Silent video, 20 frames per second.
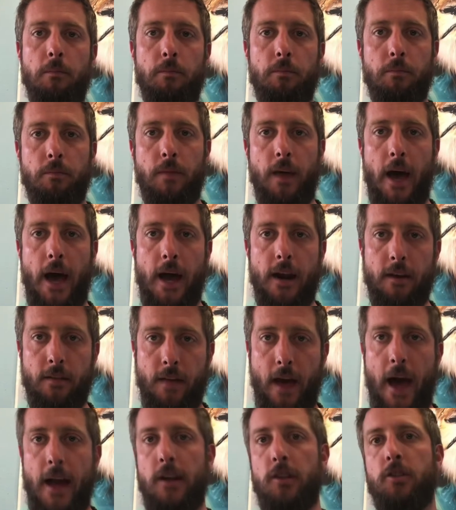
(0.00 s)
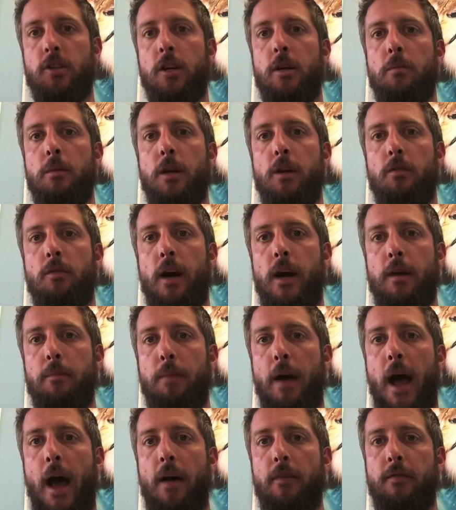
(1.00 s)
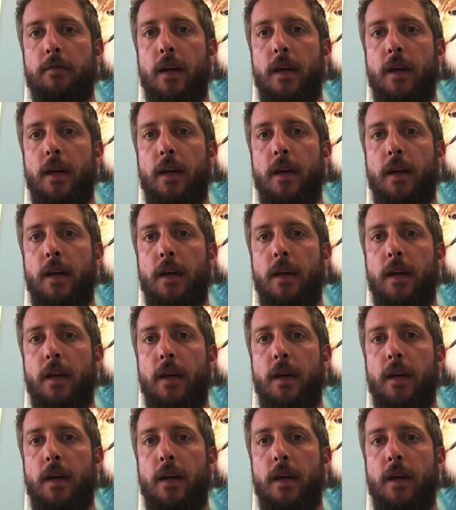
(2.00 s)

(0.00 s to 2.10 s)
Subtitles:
that is going to be your right path.